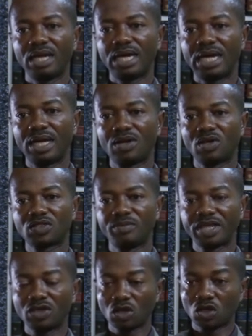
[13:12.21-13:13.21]
and also
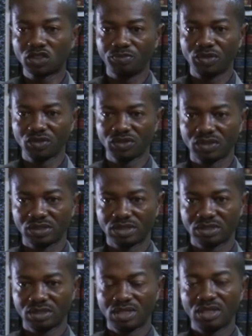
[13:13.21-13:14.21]
make your
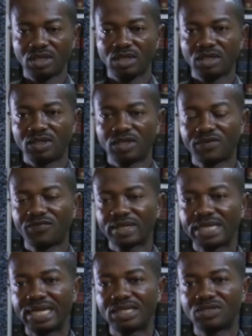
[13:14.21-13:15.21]
contributions. Don't
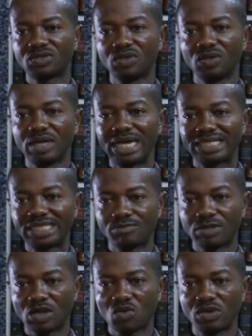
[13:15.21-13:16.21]
forget to attend
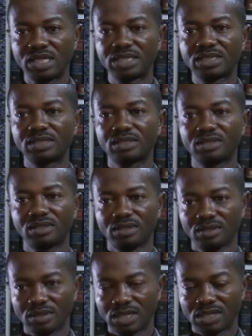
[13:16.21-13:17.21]
my quiz.
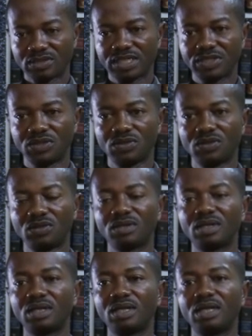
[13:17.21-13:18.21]
See you
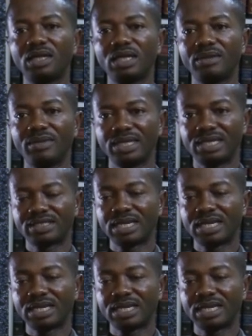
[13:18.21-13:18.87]
in my next